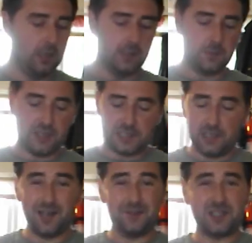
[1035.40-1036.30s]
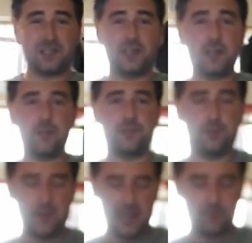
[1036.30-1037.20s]
So basically, I'm just going to go
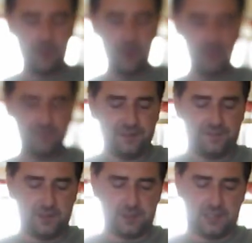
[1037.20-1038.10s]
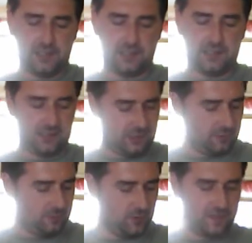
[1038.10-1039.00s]
through and roughly filter this just to
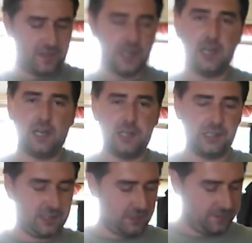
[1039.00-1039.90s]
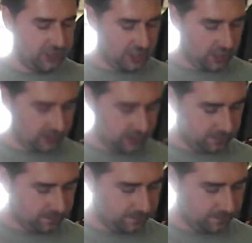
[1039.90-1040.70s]
remove the largest of the chunks.